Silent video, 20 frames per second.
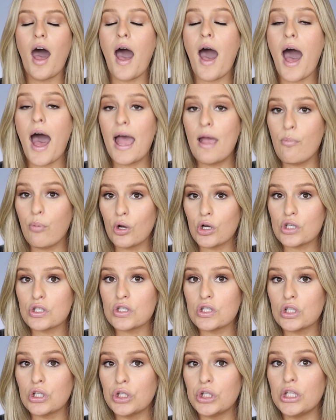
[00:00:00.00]
I
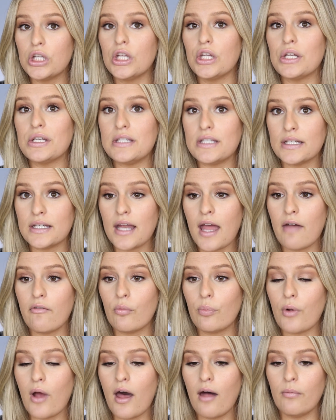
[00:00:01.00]
personally didn't have a
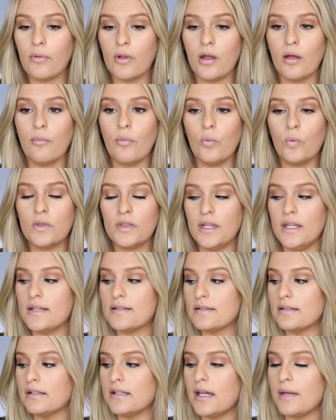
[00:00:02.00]
problem with
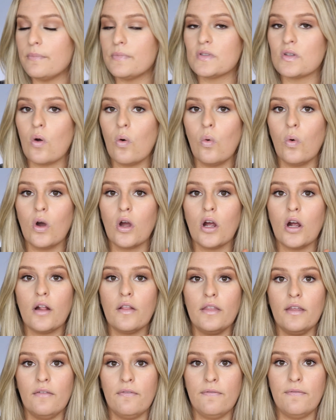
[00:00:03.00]
these lips or
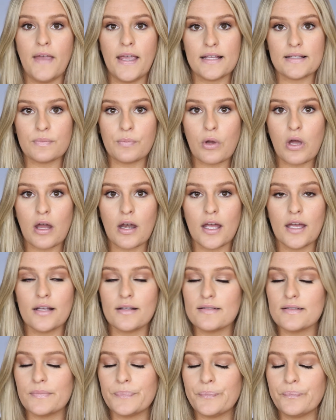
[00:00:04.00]
the face
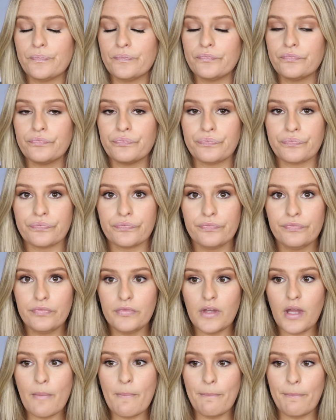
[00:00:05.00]
products,
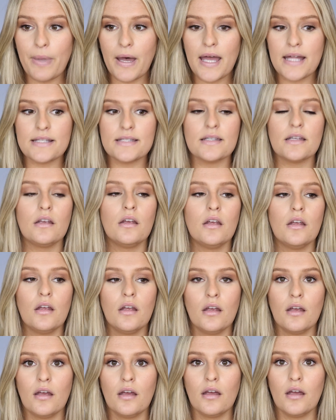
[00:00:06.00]
but
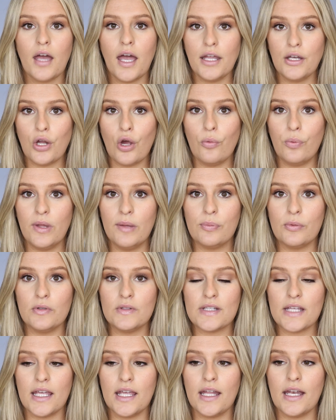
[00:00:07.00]
I know people
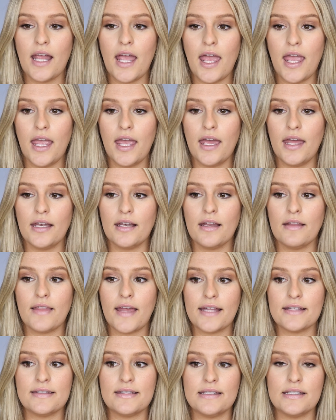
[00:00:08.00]
did, and
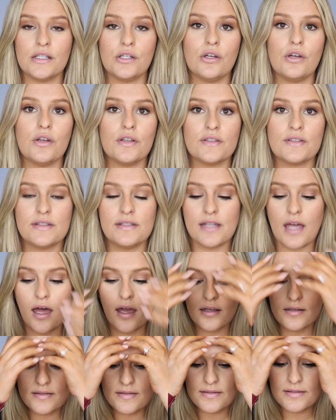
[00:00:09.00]
that still
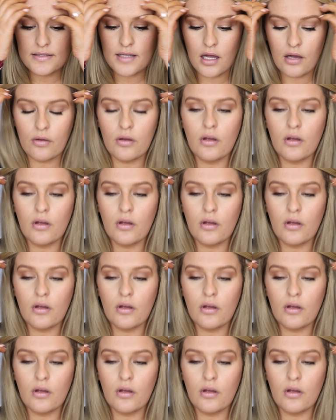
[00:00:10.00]
sucks. So